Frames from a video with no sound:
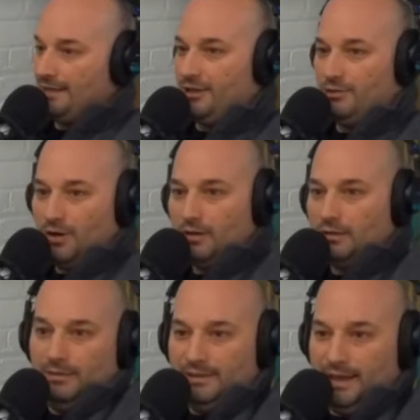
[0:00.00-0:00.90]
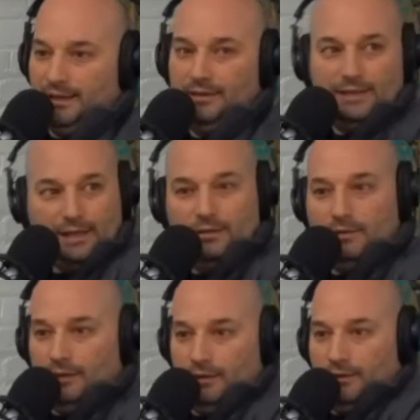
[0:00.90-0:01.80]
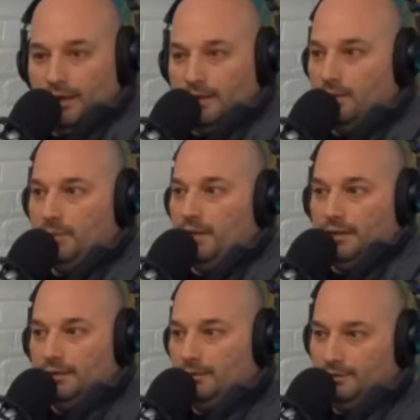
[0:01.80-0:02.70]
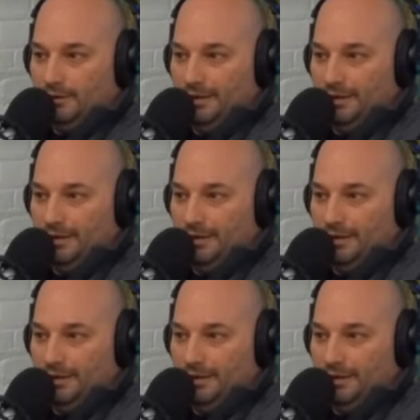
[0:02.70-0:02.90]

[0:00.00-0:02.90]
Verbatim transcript: and it's like you talk to them. It's like it's like they they're like your buddy.